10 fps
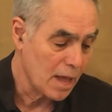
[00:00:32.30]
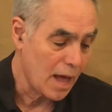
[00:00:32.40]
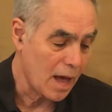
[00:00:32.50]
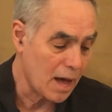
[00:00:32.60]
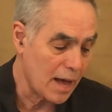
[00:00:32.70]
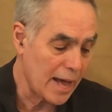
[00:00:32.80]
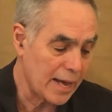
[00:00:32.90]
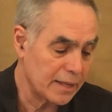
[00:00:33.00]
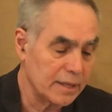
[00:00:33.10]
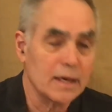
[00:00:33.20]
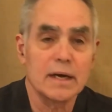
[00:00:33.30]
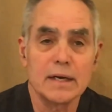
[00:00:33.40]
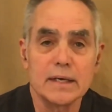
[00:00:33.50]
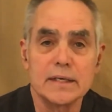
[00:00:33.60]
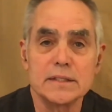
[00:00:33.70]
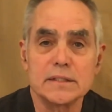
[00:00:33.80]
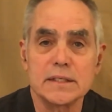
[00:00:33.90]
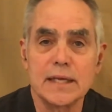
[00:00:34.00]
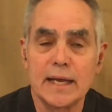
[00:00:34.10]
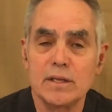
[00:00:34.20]
and is
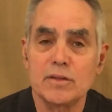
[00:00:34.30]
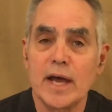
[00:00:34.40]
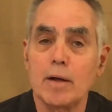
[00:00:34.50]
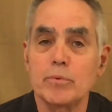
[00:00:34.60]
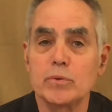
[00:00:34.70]
intended to help